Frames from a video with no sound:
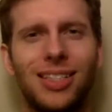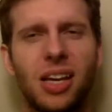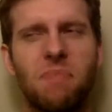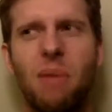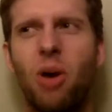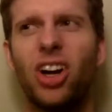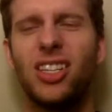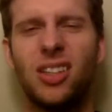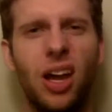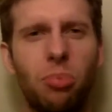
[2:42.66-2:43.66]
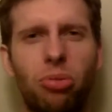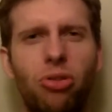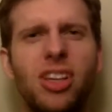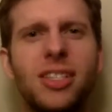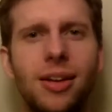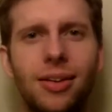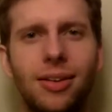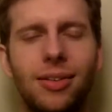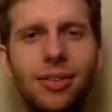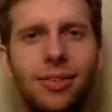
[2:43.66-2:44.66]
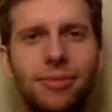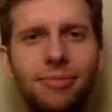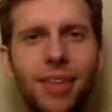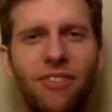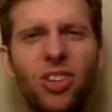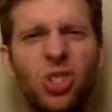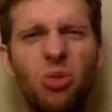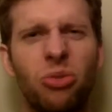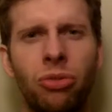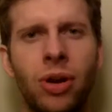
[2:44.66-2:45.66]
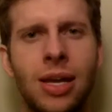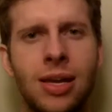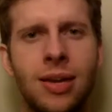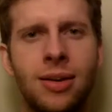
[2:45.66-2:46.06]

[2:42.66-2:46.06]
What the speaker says: It's like my body's not a prison. I feel so free.